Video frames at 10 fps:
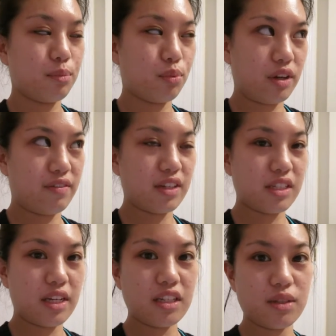
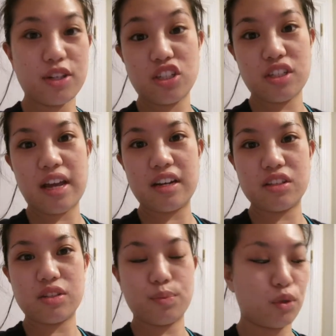previously, so I just
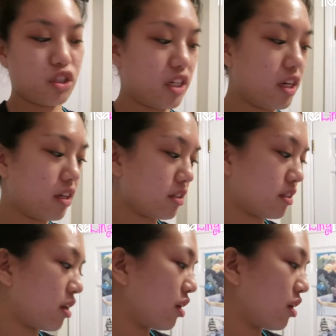added some washi because